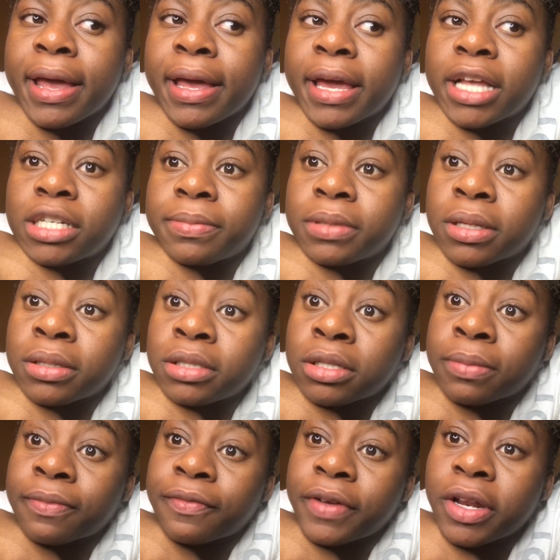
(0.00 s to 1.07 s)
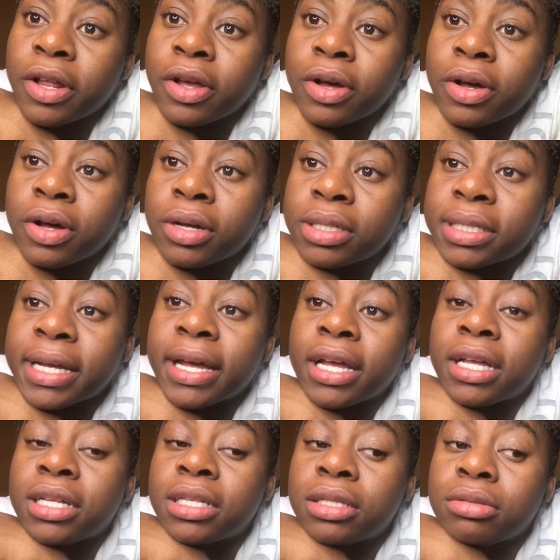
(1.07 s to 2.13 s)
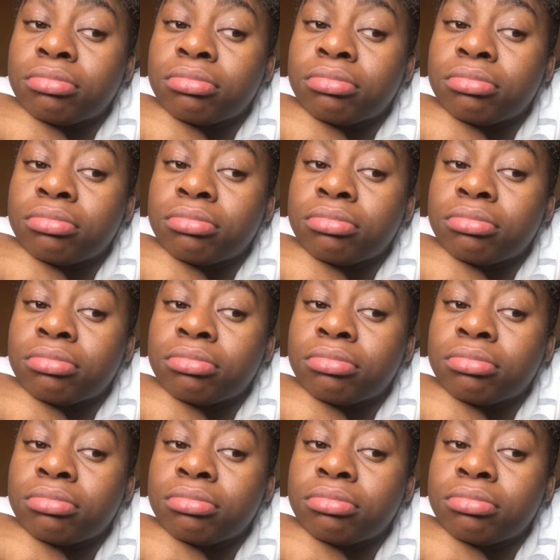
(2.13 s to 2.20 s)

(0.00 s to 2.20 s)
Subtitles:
catch up on some videos, I